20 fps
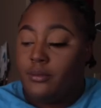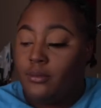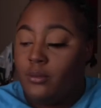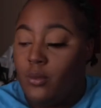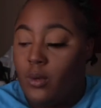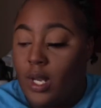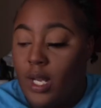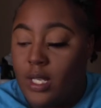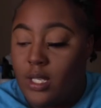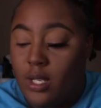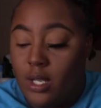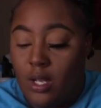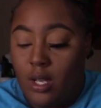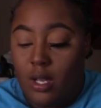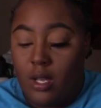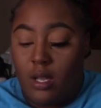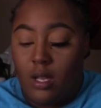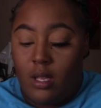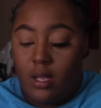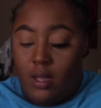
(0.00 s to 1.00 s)
When I tell
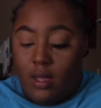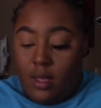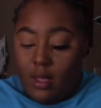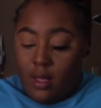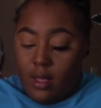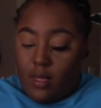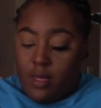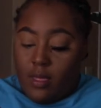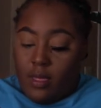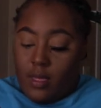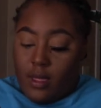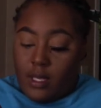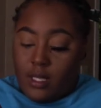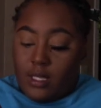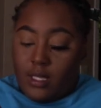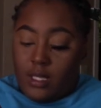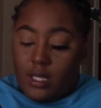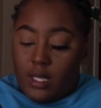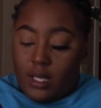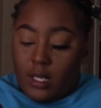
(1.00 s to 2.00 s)
y'all,
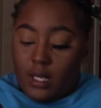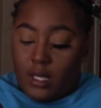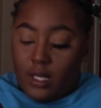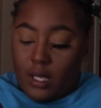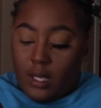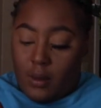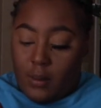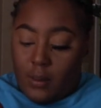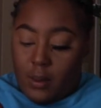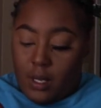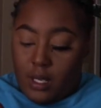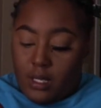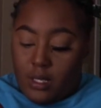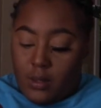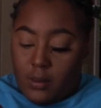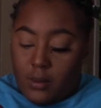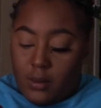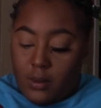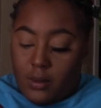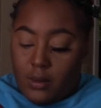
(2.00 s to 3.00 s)
this is literally
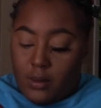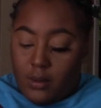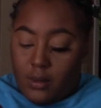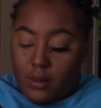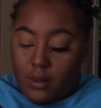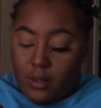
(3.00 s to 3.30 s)
impossible.